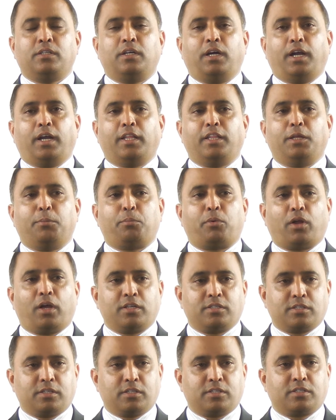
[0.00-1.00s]
and in the
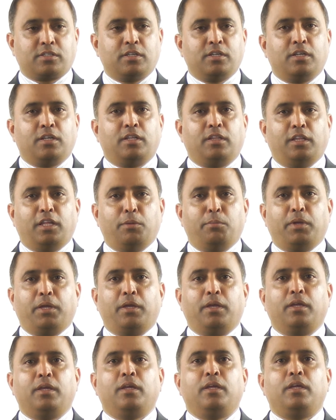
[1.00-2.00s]
process, they
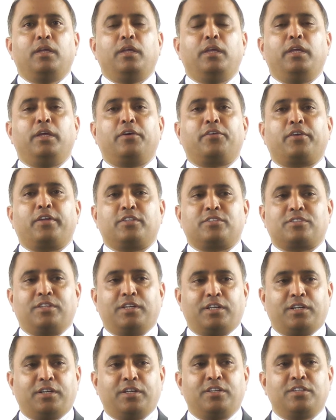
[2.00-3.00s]
may increase their